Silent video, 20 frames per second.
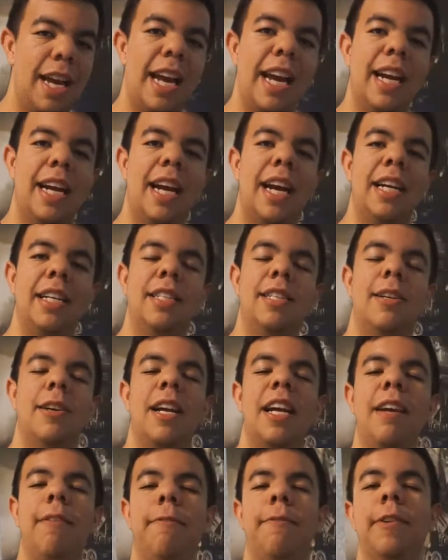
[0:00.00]
Hey guys,
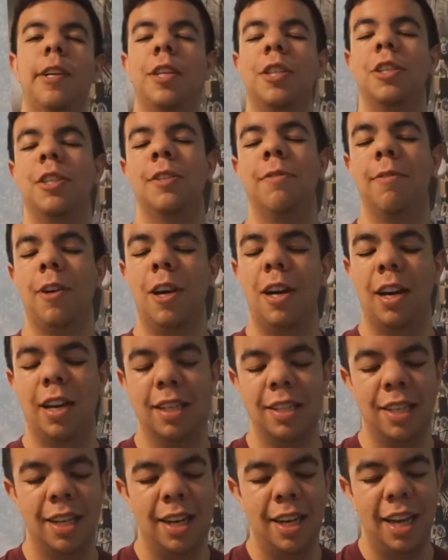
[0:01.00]
today in Features
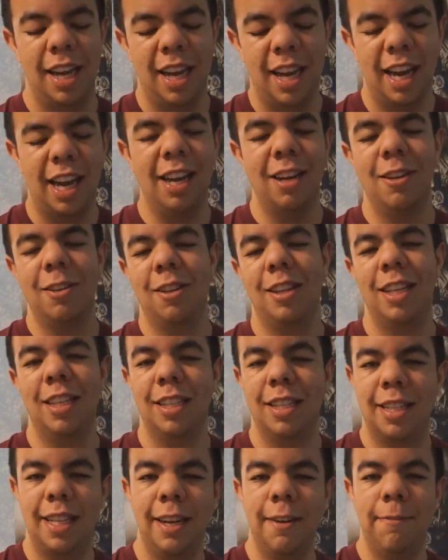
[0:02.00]
Vlogs, I know
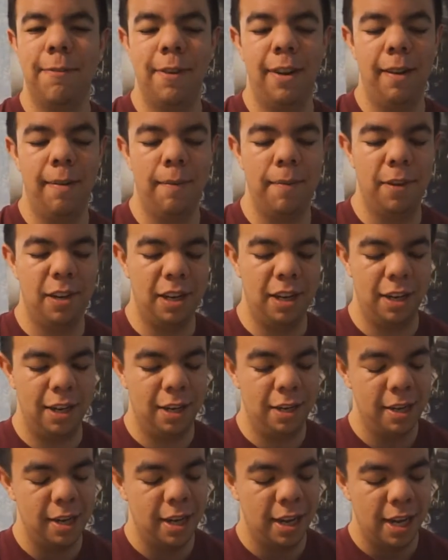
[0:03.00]
this is different,
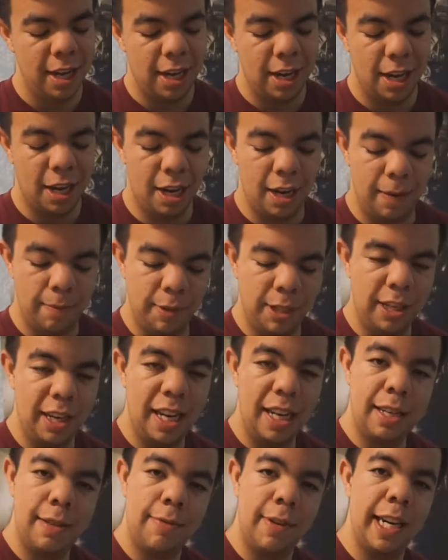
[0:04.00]
but
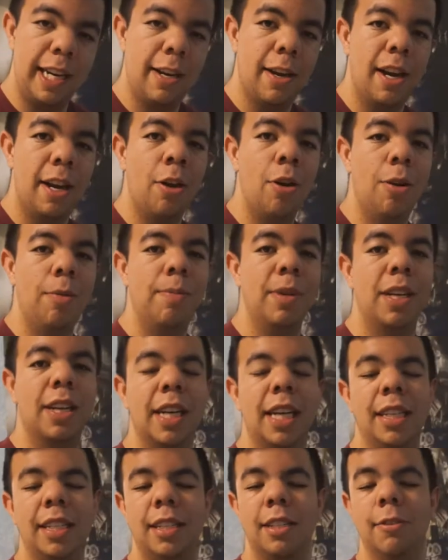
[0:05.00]
today's video, I hope
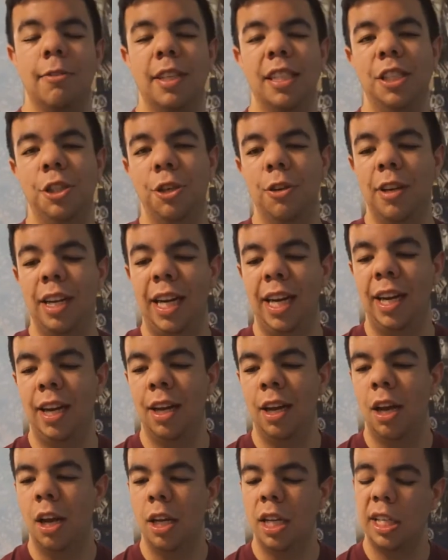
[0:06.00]
you guys do enjoy.
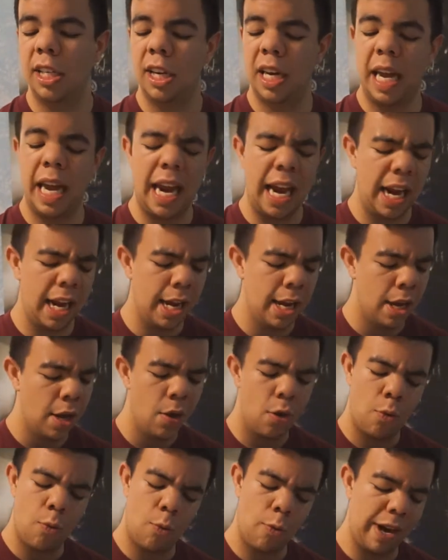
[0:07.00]
Today,
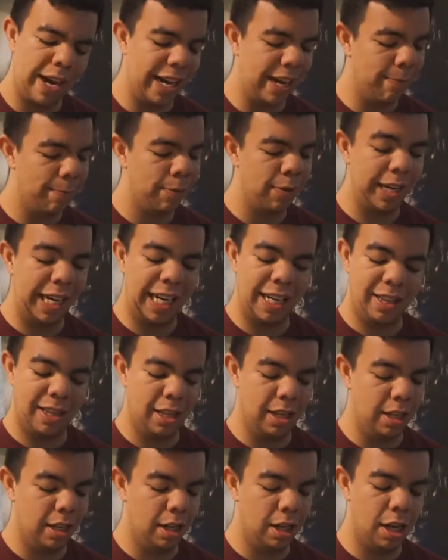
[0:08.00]
we played
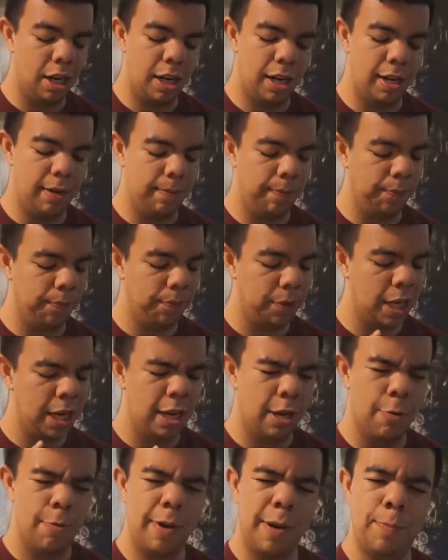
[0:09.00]
the
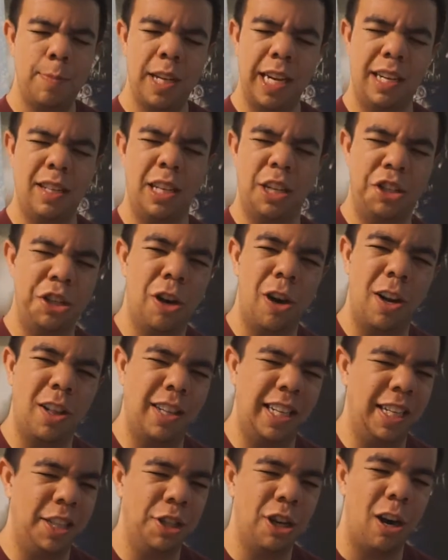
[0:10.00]

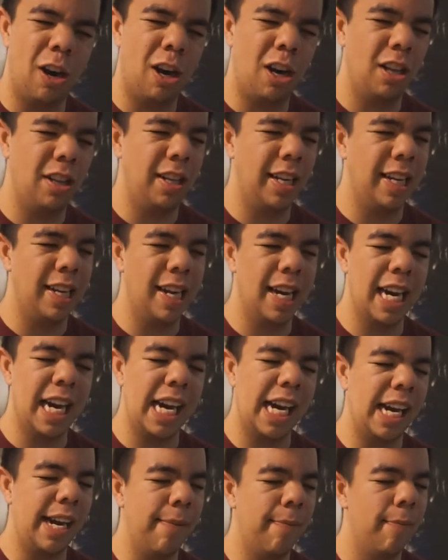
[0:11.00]
Charlie
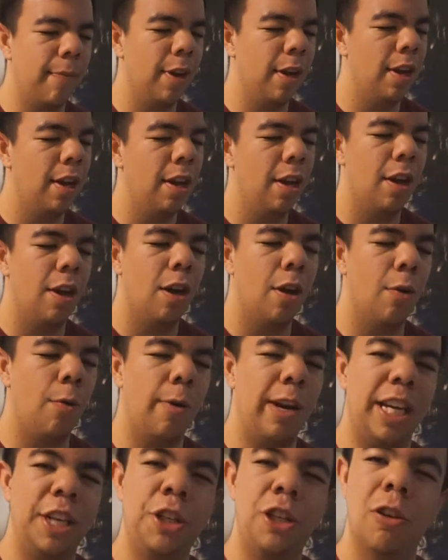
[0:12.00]
game.
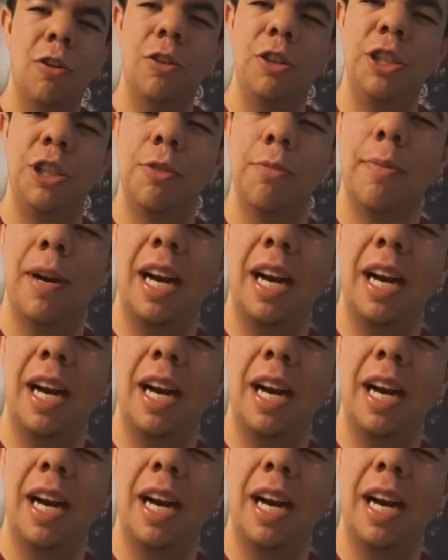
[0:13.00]
We showed you